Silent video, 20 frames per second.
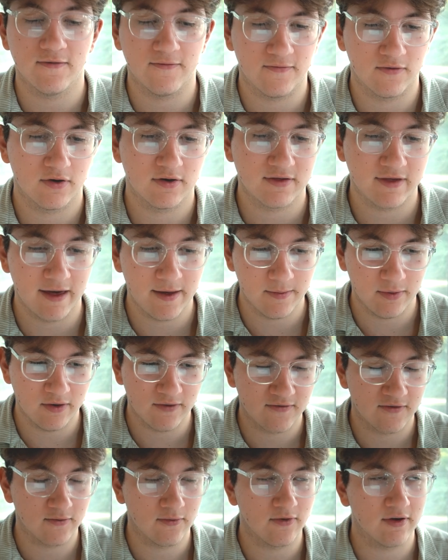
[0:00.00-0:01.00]
So for example,
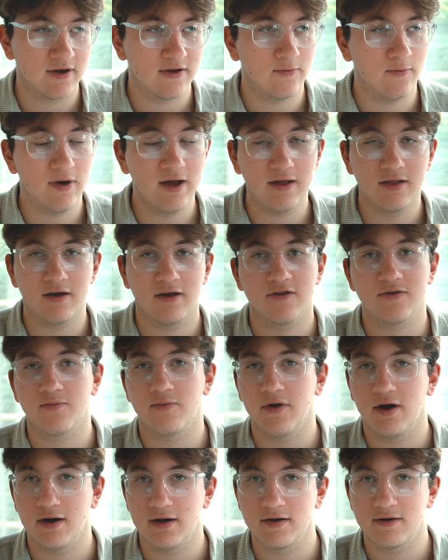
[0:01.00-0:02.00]
if you're running weight loss
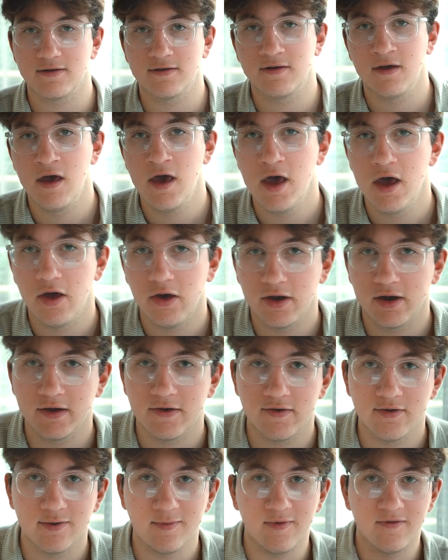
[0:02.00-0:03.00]
products, you can
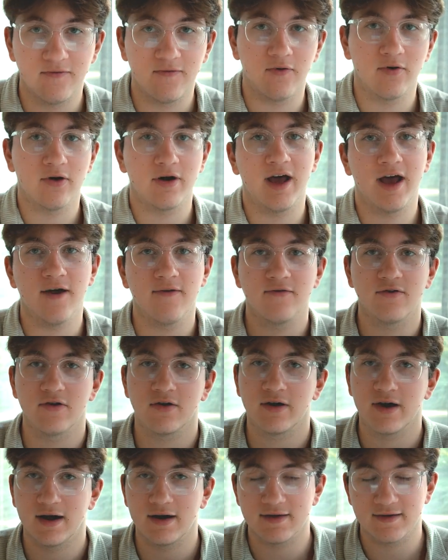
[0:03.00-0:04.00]
do a before and after
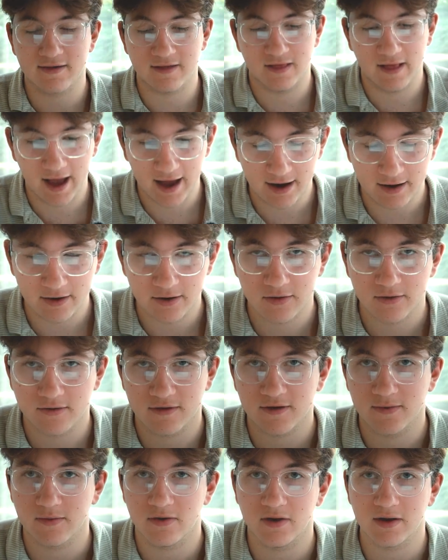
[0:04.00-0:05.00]
kind of slider,
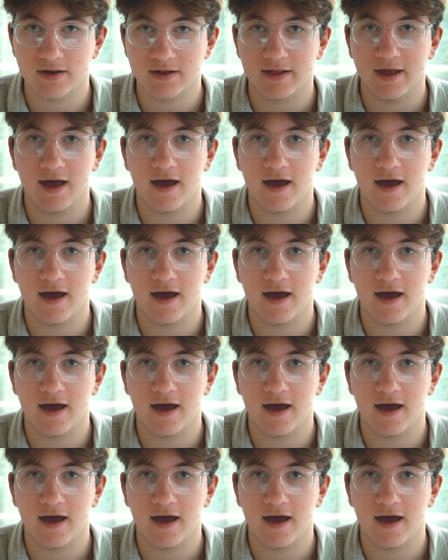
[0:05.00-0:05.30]
something like